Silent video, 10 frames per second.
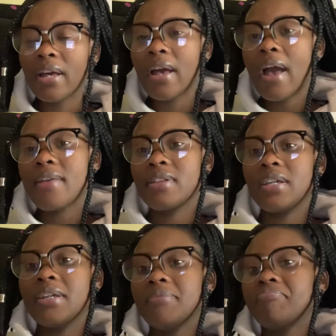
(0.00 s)
And
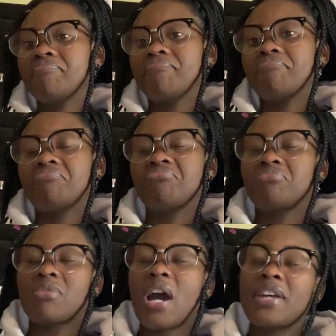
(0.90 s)
then
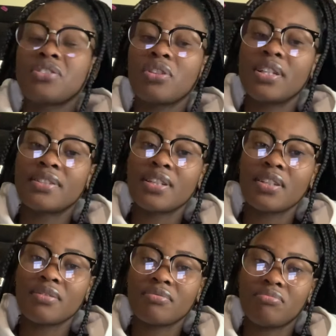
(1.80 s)

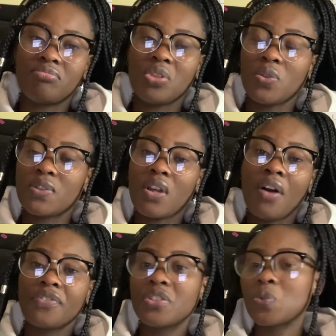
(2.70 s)
isolating
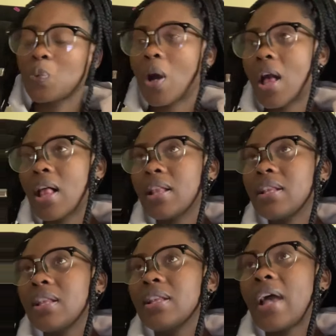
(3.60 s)
yourself as
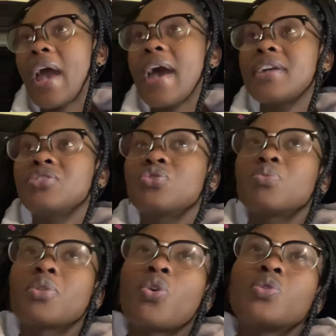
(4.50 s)
well, and you'll
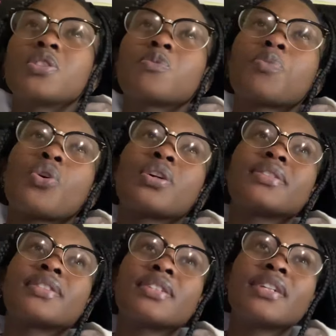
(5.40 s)
be always
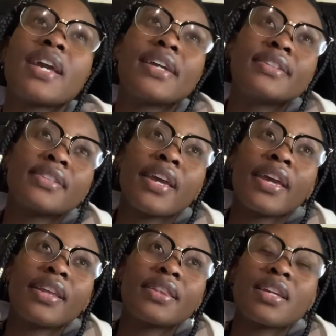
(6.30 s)

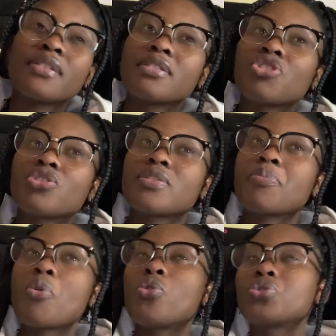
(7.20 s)
procrastinating things that you're
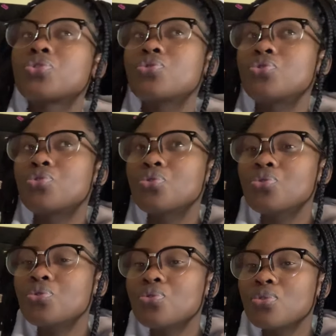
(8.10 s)
supposed to
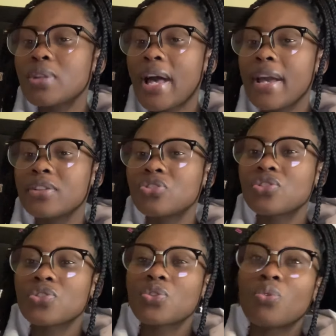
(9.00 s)
do, like you
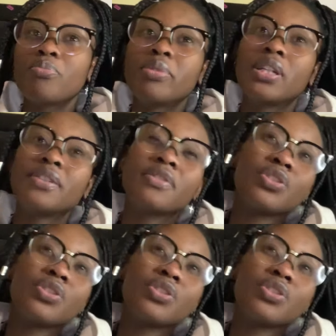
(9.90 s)
just don't believe in